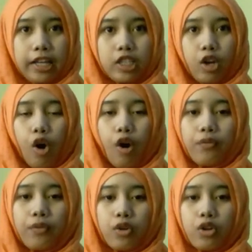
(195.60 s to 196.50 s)
stock
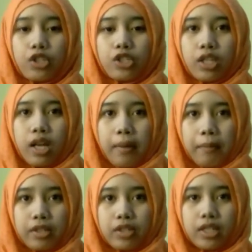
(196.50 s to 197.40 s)
of goods,
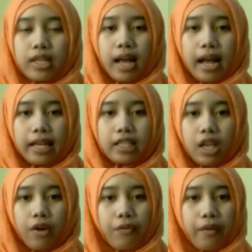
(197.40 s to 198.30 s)

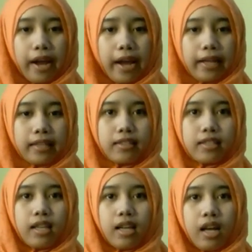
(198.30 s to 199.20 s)
merchandise,
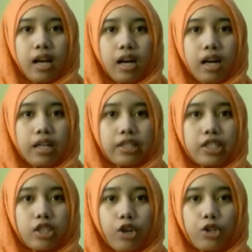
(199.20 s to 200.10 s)
funds,
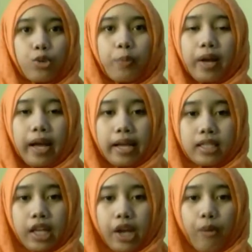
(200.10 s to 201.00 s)
store
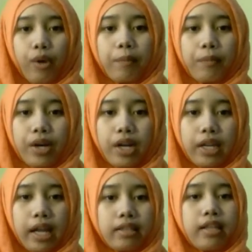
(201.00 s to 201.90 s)
supplies,
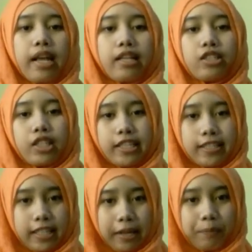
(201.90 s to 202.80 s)
equipment, and
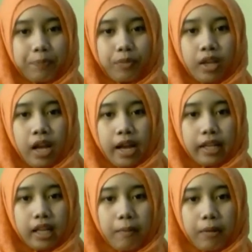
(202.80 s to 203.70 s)
XDC.
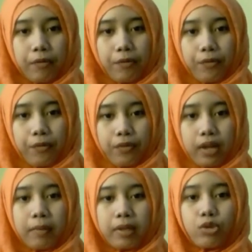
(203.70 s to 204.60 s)
And
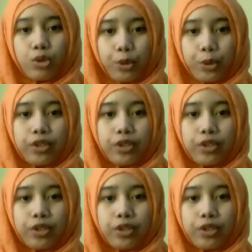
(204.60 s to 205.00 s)
Number 2,